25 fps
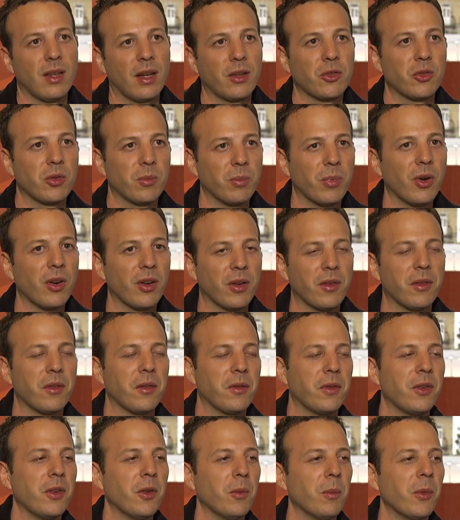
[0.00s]
is actually part of
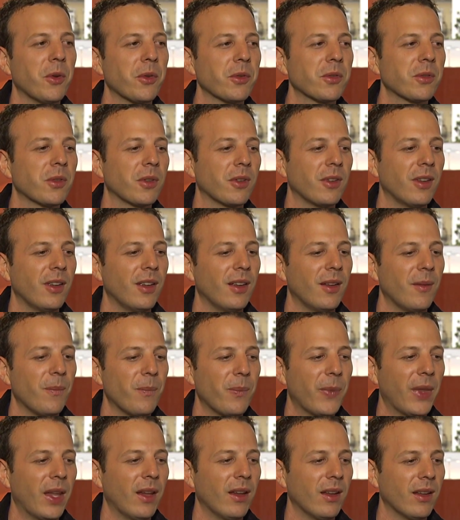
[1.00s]
the film also,
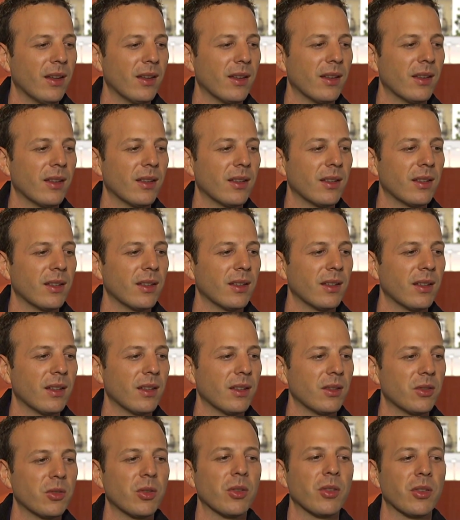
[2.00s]

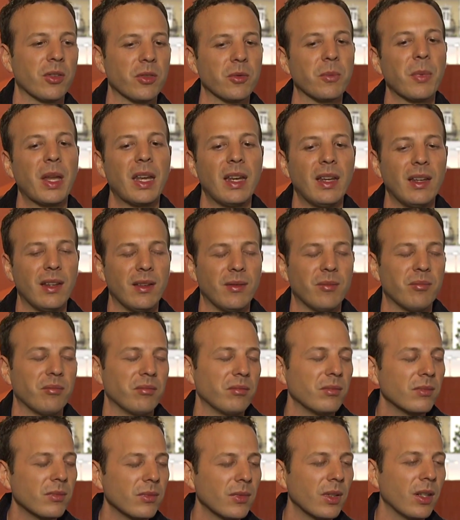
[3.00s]
and so there's many, you
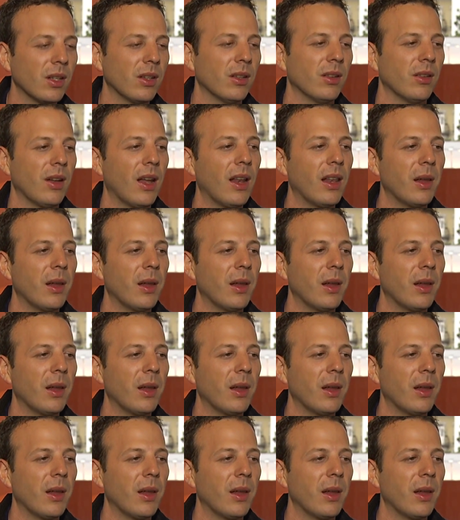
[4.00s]
know,